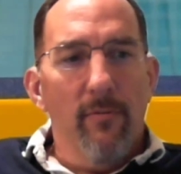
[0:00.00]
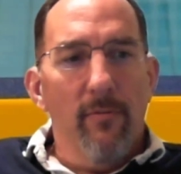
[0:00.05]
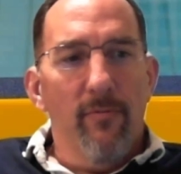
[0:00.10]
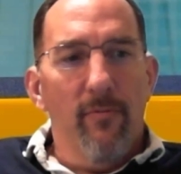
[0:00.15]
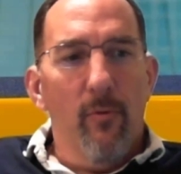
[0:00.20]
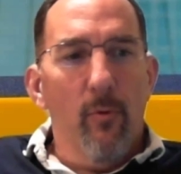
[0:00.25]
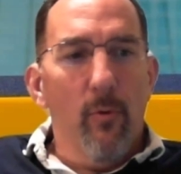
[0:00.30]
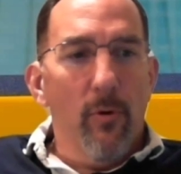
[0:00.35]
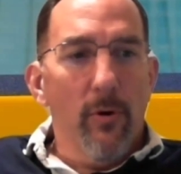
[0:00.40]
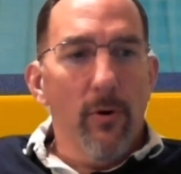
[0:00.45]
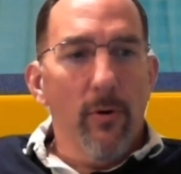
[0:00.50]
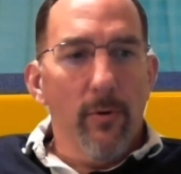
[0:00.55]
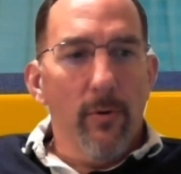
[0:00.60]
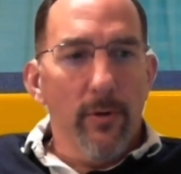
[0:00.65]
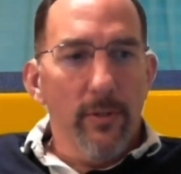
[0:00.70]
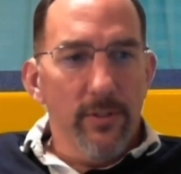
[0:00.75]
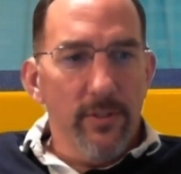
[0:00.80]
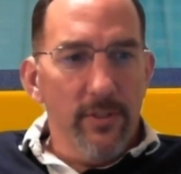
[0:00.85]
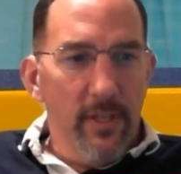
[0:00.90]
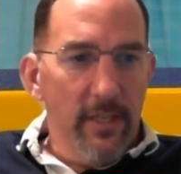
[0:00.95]
4
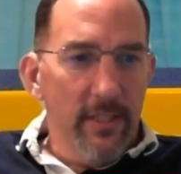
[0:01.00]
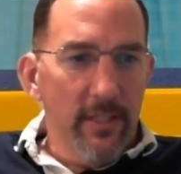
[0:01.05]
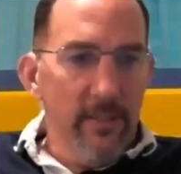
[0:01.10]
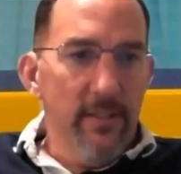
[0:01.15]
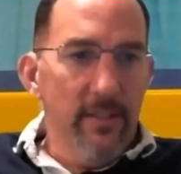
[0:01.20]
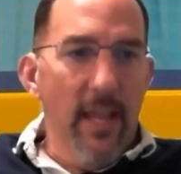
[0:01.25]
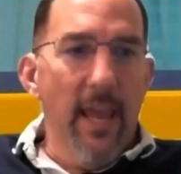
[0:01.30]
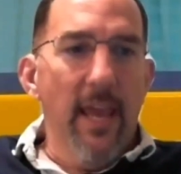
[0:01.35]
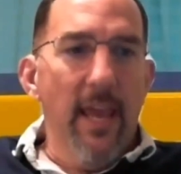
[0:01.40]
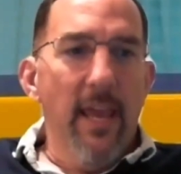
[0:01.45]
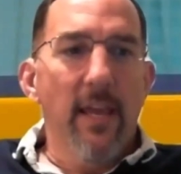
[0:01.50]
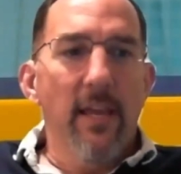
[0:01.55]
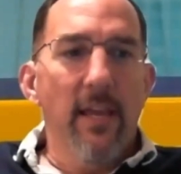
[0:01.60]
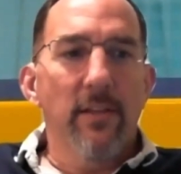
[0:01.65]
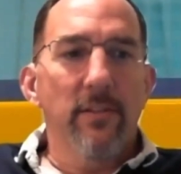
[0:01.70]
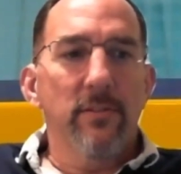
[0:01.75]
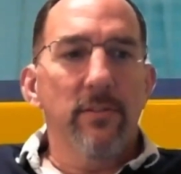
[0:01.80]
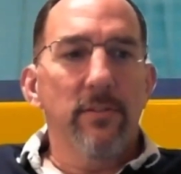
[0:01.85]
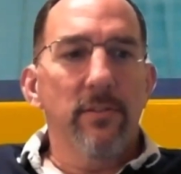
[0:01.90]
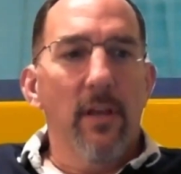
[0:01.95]
or 6
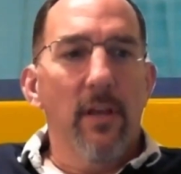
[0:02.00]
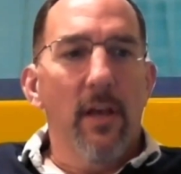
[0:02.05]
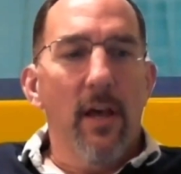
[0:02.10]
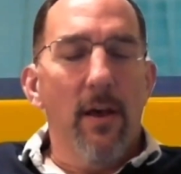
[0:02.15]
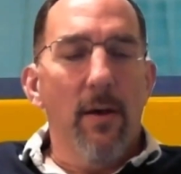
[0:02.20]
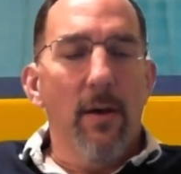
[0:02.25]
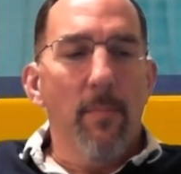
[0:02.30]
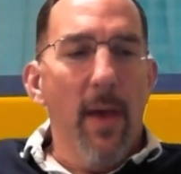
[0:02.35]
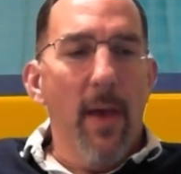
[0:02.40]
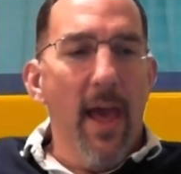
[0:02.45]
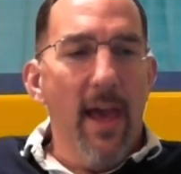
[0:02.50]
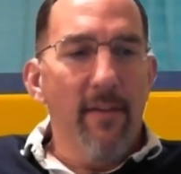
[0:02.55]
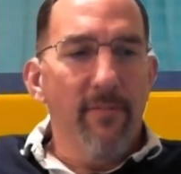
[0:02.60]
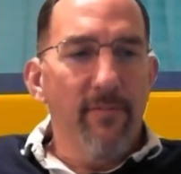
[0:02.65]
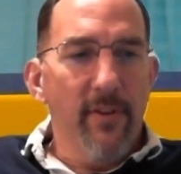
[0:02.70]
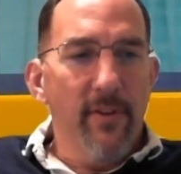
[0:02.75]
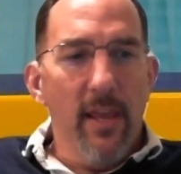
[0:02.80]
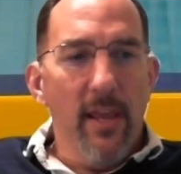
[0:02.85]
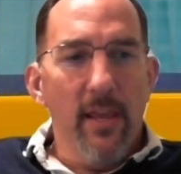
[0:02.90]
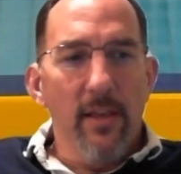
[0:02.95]
days,
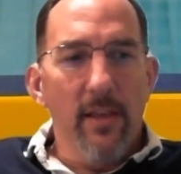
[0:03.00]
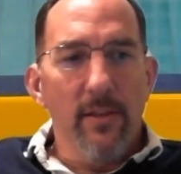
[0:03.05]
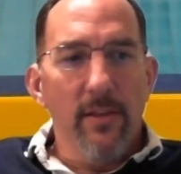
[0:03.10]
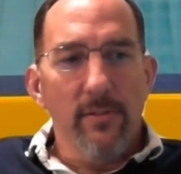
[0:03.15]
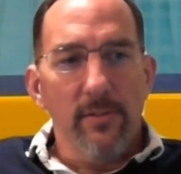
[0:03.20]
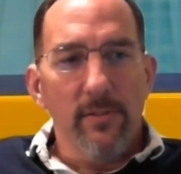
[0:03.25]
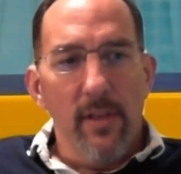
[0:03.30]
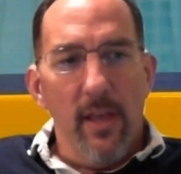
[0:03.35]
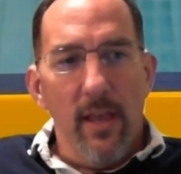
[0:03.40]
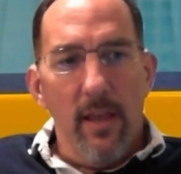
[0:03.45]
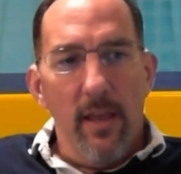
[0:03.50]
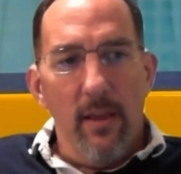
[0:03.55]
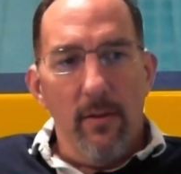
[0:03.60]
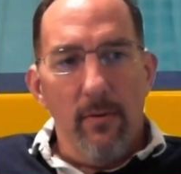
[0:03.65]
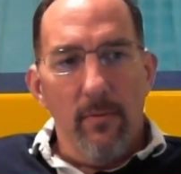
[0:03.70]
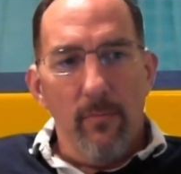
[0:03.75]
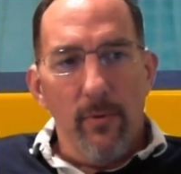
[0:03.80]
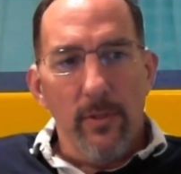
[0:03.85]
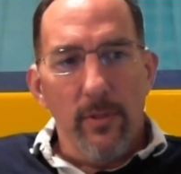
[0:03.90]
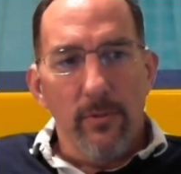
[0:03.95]
half days,
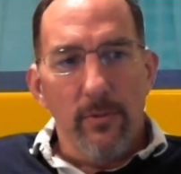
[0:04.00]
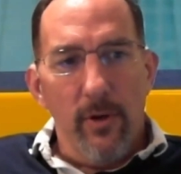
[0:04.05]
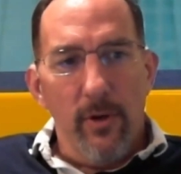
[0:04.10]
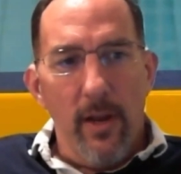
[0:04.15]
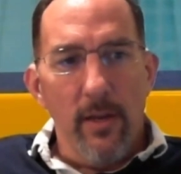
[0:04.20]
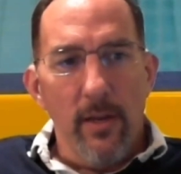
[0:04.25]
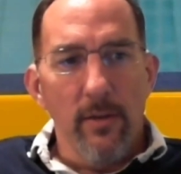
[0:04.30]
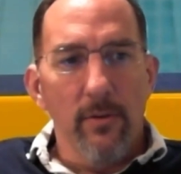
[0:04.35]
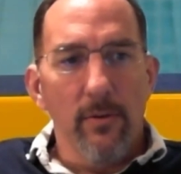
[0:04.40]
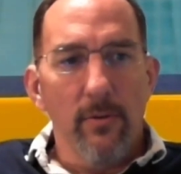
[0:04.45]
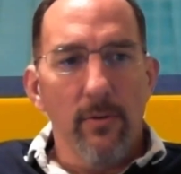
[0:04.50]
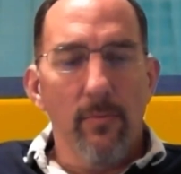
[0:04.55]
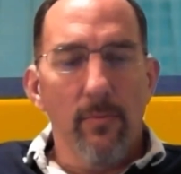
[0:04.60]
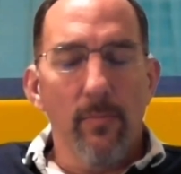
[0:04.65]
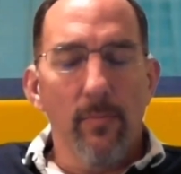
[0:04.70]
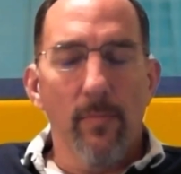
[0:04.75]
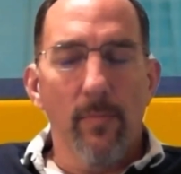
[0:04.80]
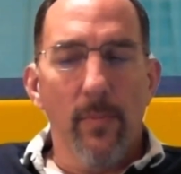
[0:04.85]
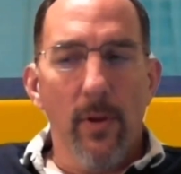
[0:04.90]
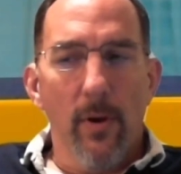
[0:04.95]
and we try and
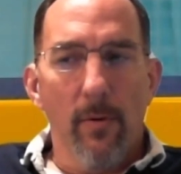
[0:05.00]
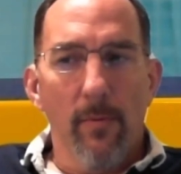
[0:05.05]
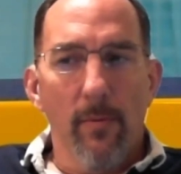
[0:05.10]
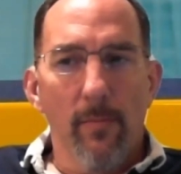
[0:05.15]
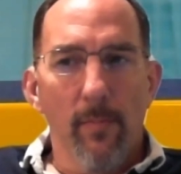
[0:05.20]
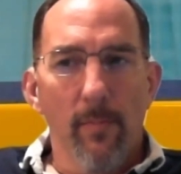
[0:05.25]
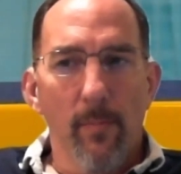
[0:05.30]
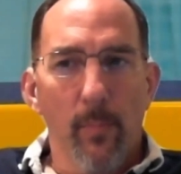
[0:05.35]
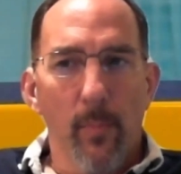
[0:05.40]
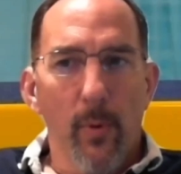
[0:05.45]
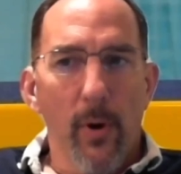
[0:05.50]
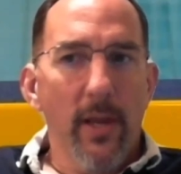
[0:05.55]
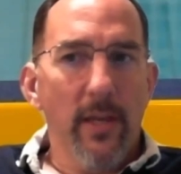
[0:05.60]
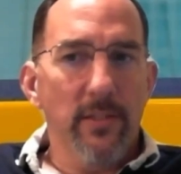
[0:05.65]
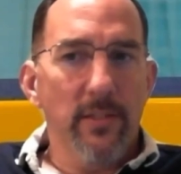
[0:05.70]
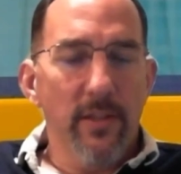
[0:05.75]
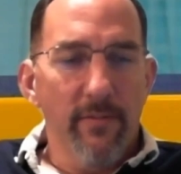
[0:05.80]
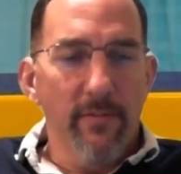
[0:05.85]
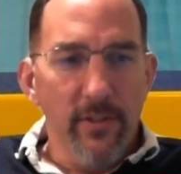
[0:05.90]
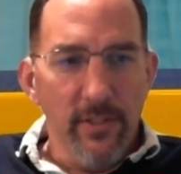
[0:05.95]
do,
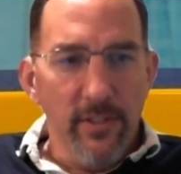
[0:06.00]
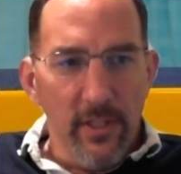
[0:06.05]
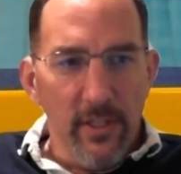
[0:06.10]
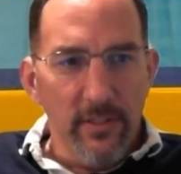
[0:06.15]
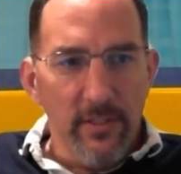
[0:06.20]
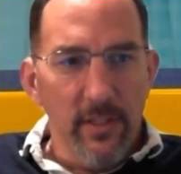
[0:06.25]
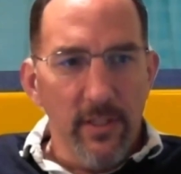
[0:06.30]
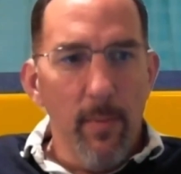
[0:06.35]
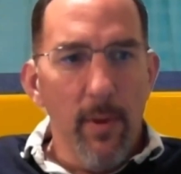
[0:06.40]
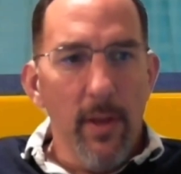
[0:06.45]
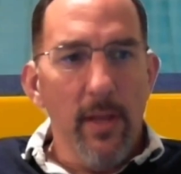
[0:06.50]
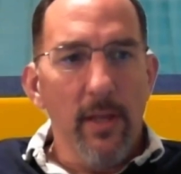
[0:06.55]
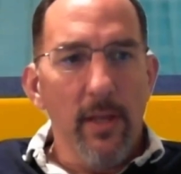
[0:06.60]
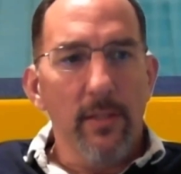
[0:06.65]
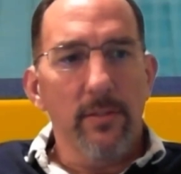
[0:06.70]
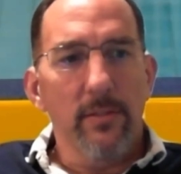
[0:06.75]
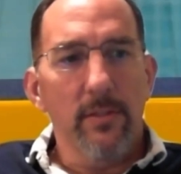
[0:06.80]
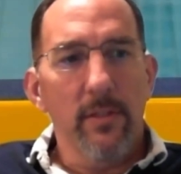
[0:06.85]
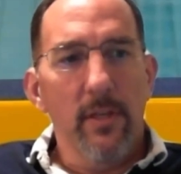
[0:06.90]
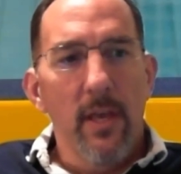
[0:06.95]
breaks every 60
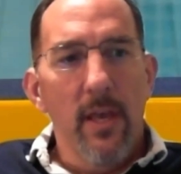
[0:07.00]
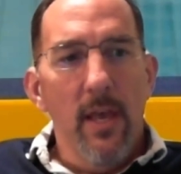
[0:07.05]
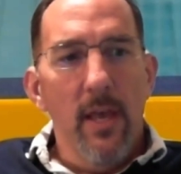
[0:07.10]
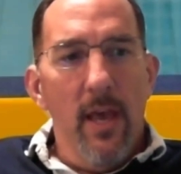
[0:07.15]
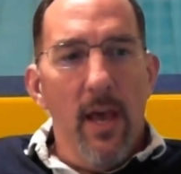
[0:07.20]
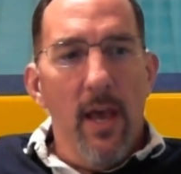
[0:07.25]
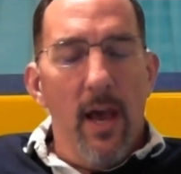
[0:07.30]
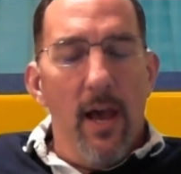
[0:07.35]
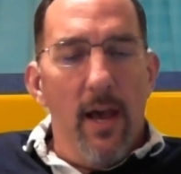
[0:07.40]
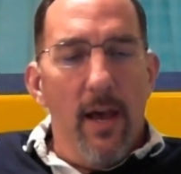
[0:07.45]
minutes.